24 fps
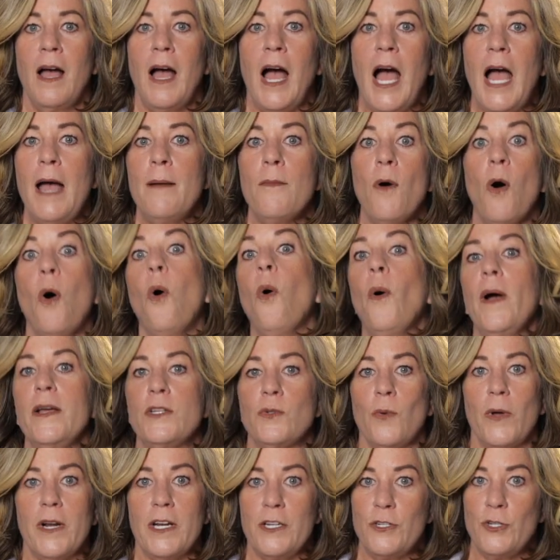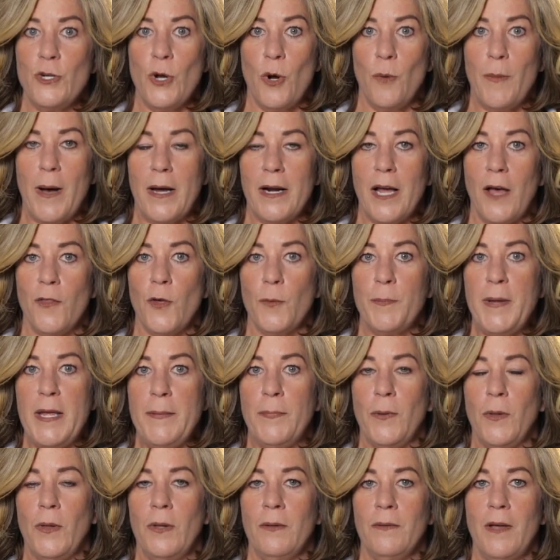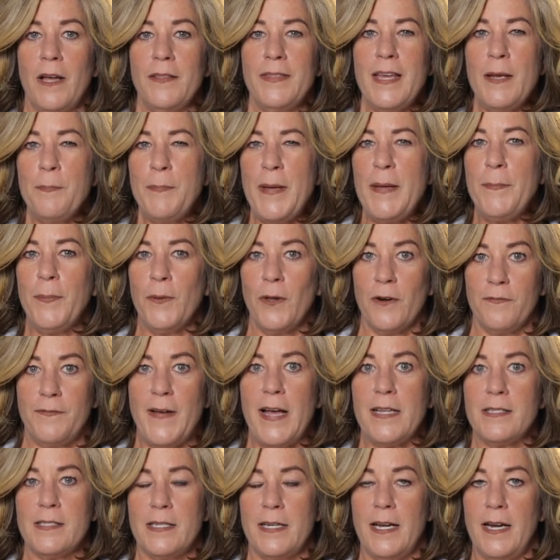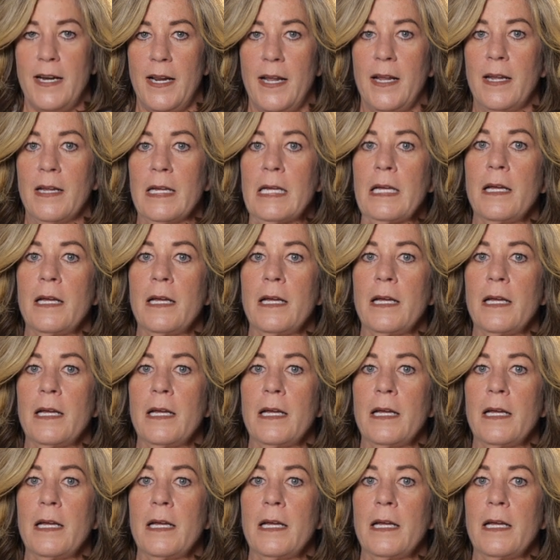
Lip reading: I'm always wanting to know about other people. I think people are fascinating.